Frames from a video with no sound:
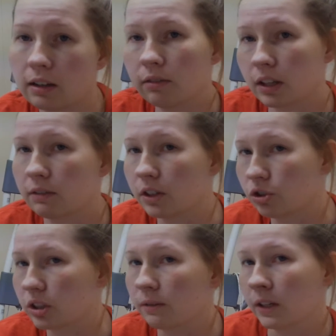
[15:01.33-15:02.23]
like
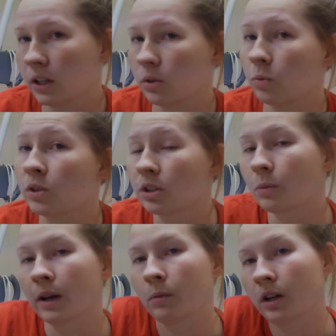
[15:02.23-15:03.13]
finishing the video, which is
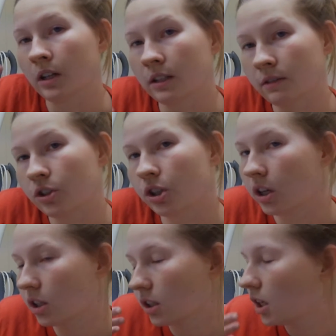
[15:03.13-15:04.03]
why I'm wearing a different shirt.
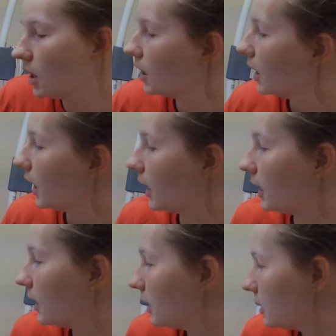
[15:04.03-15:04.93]

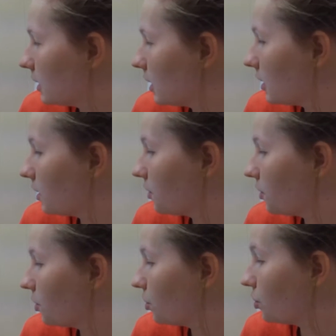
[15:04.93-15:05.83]
And
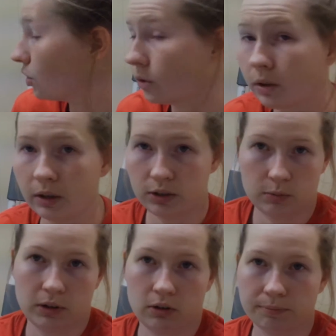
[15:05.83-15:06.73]
so I just
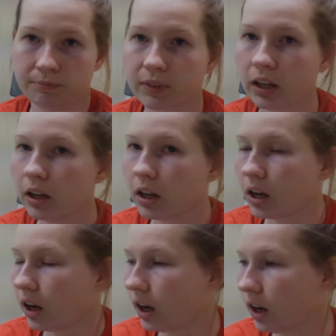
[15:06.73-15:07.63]
went home.
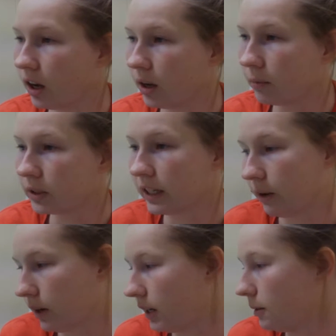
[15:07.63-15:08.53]
So
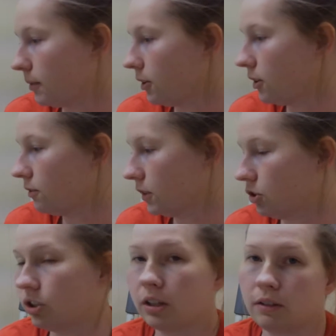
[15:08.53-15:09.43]
now I am
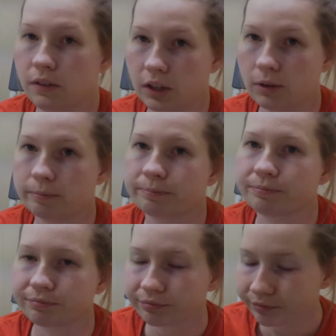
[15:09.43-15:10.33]
finishing the video.
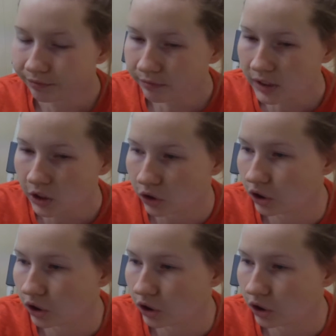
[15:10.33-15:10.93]
So